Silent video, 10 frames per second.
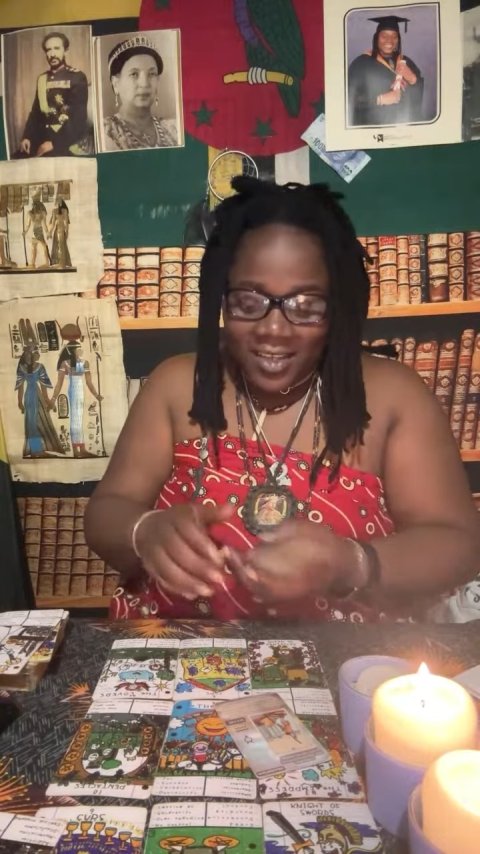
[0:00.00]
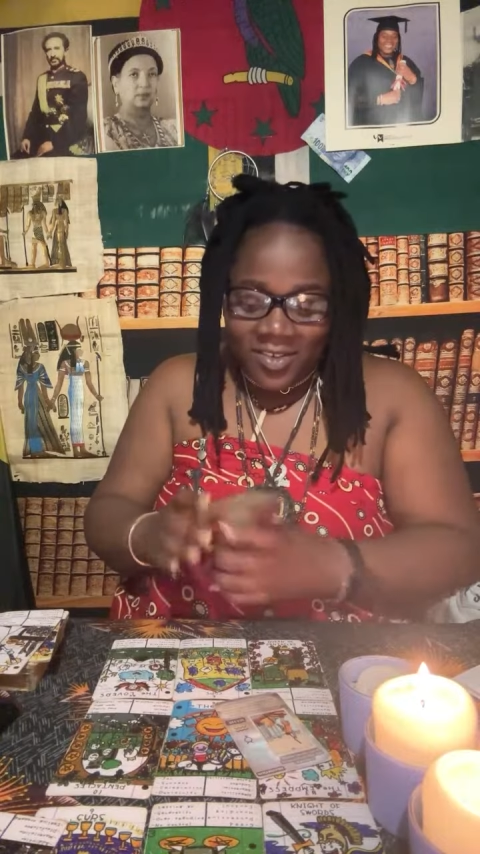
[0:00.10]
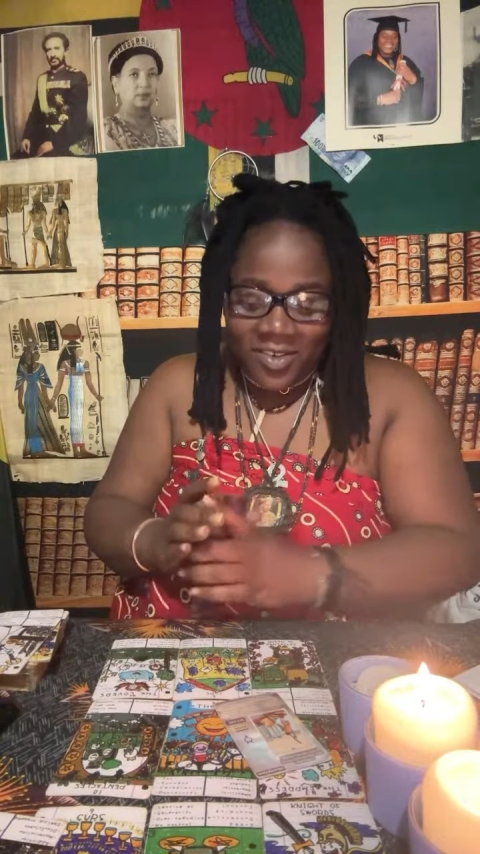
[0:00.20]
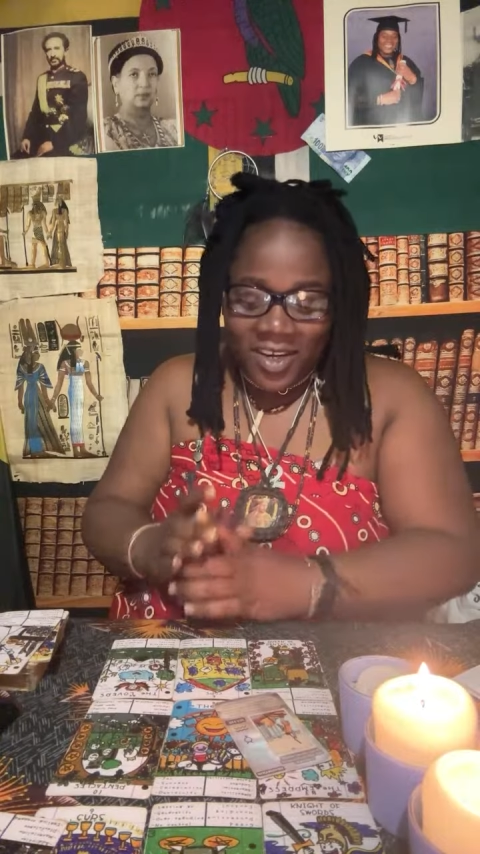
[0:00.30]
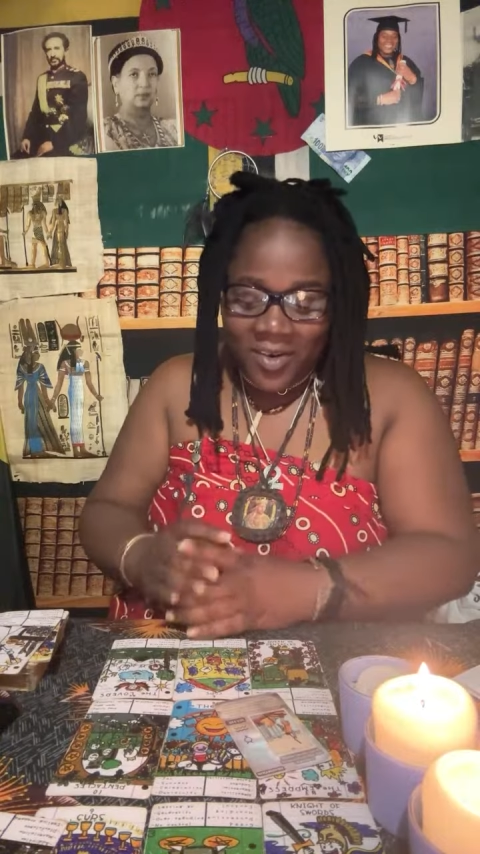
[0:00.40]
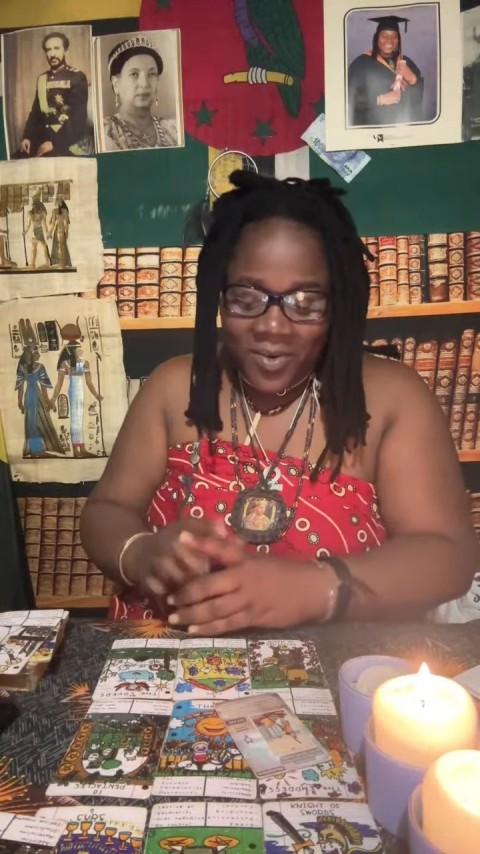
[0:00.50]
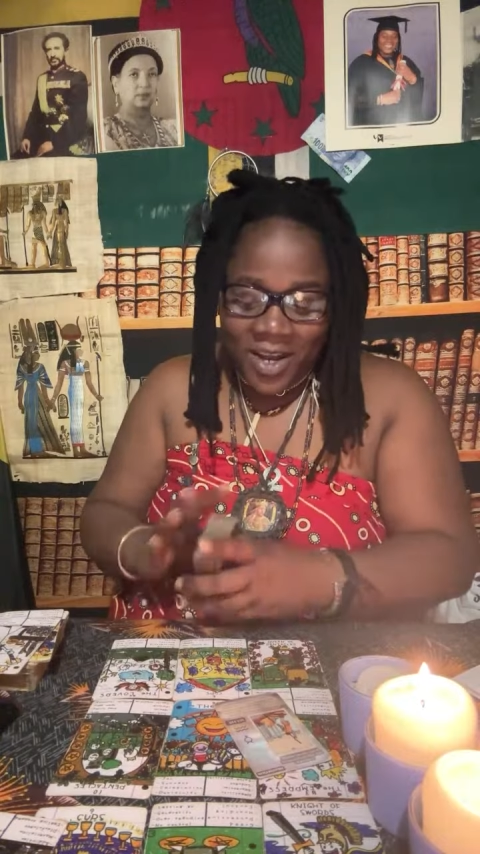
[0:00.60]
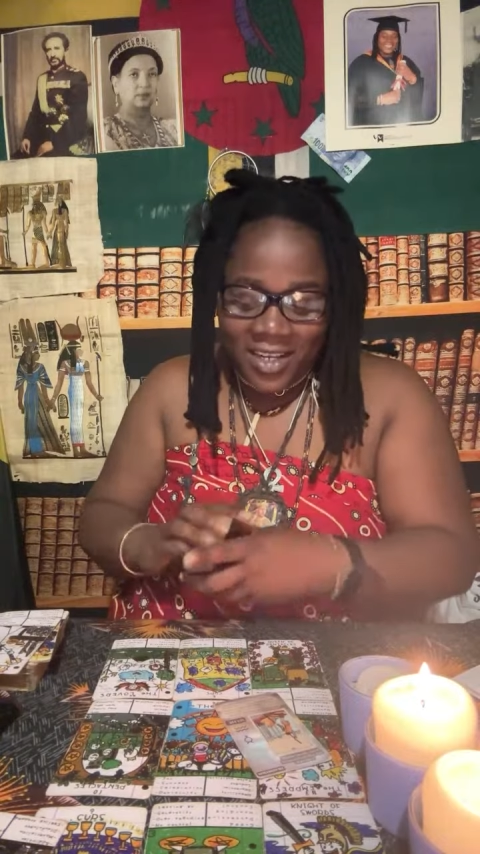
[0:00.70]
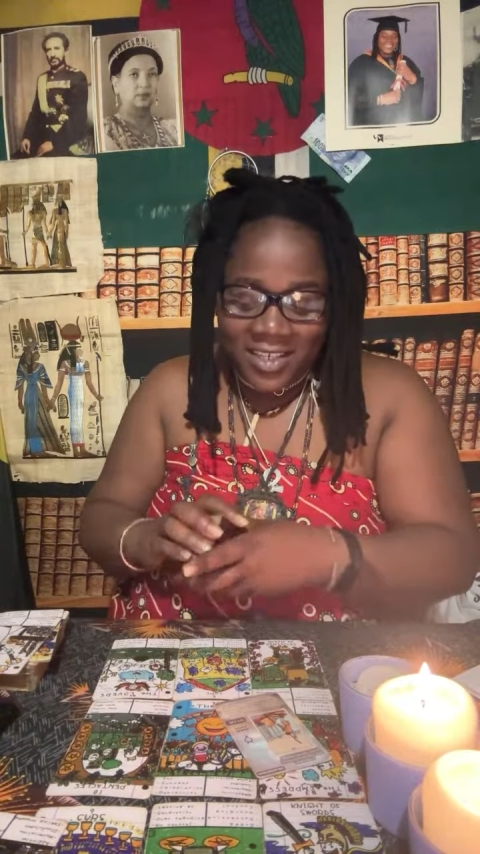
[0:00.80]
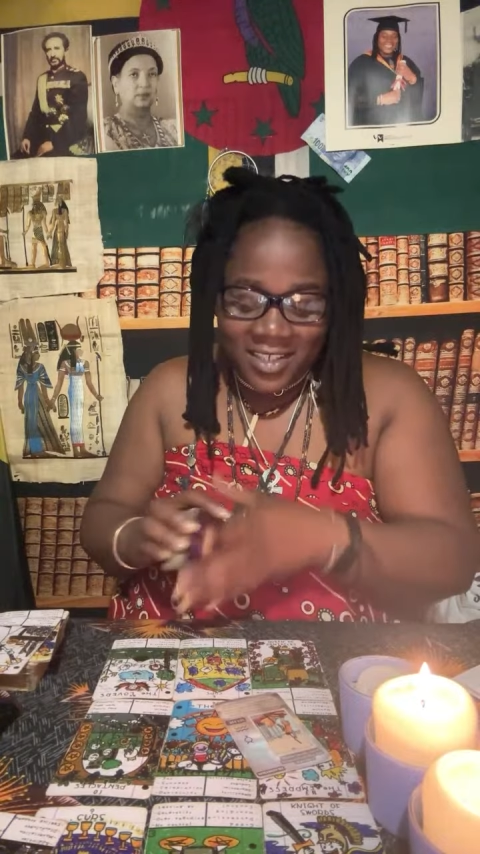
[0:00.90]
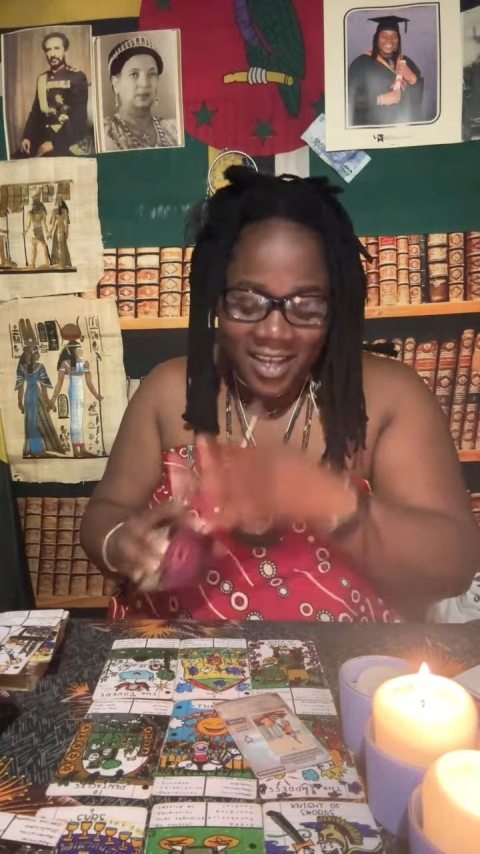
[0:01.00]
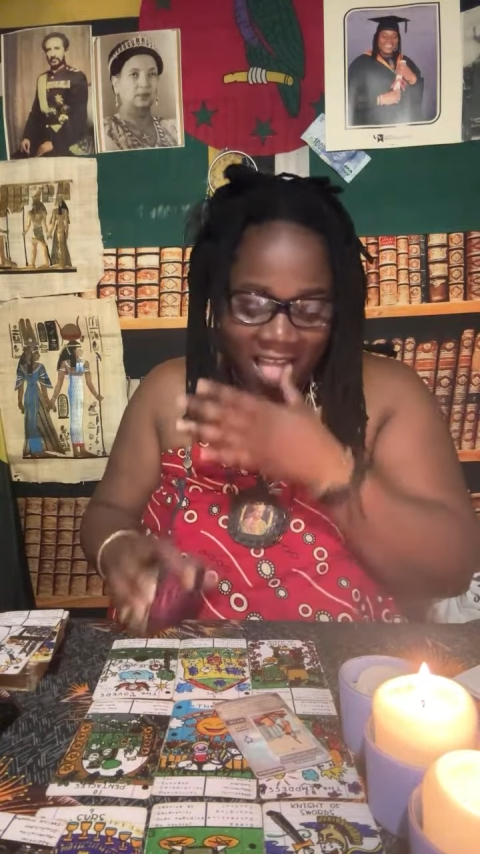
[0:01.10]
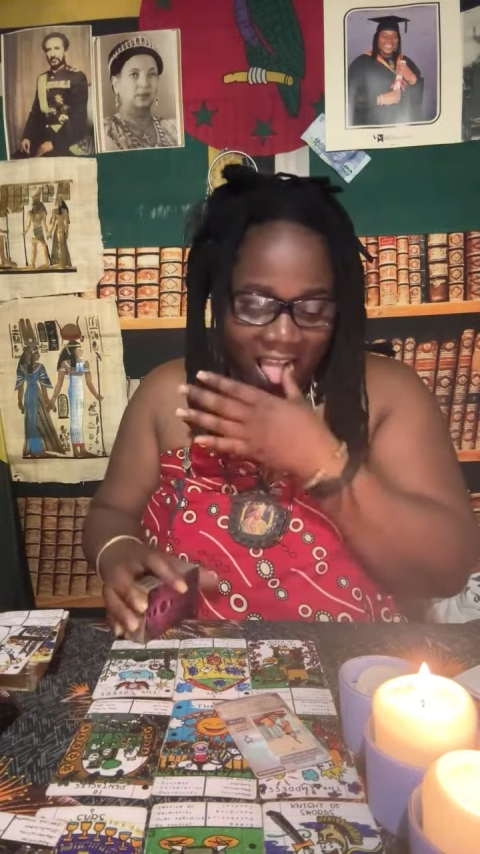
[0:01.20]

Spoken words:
Three of Wands.